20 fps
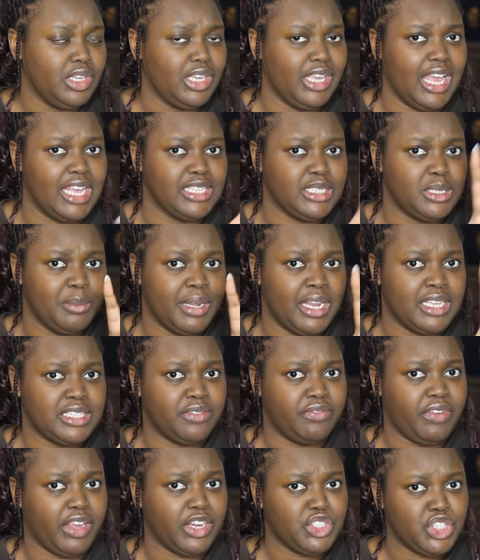he hasn't been as
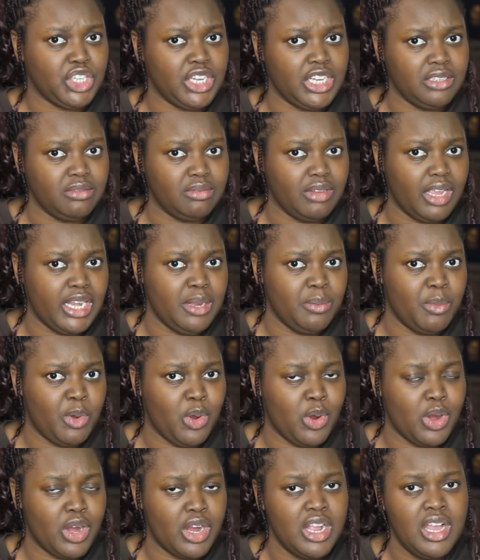affectionate
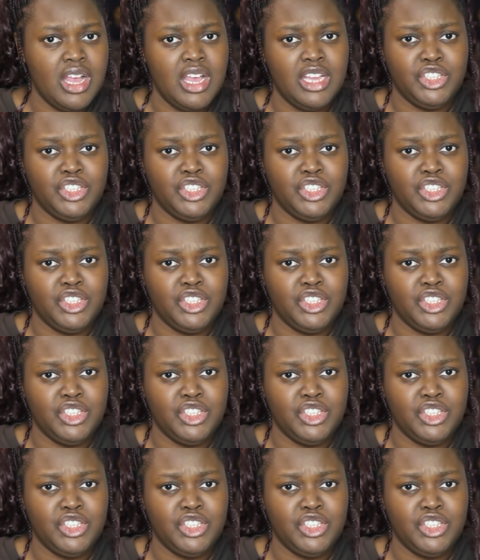anymore.